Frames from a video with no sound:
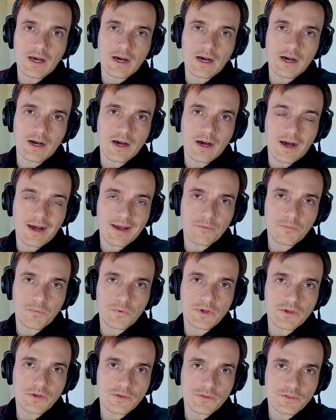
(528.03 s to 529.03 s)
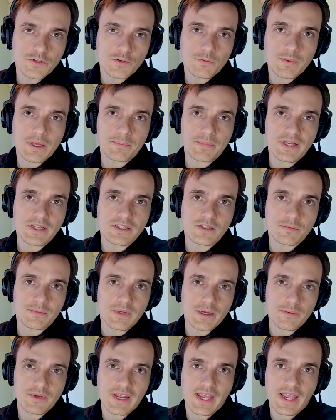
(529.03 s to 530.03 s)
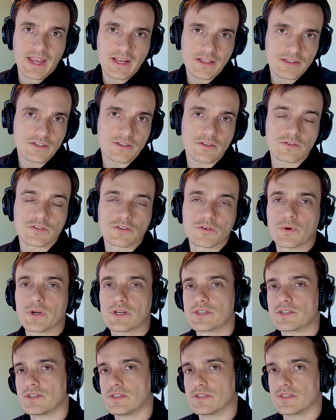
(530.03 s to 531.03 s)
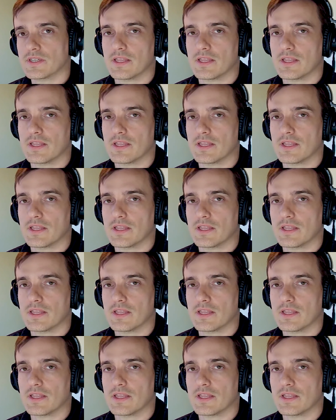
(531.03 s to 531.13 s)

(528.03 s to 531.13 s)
I will do my best to be able to answer those questions.